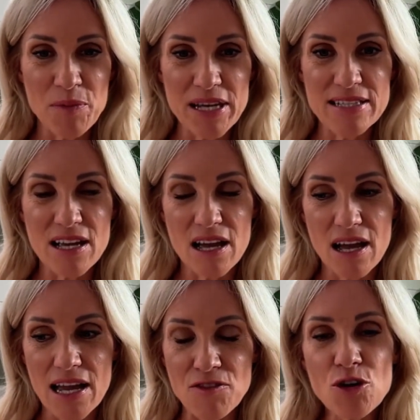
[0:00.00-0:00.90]
Because
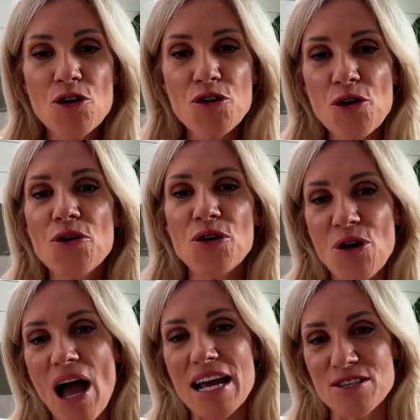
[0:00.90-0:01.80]
if you don't know who
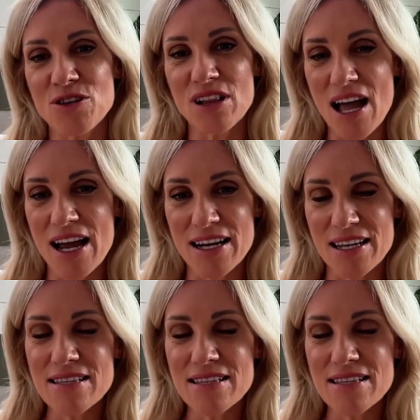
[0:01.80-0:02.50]
your ideal client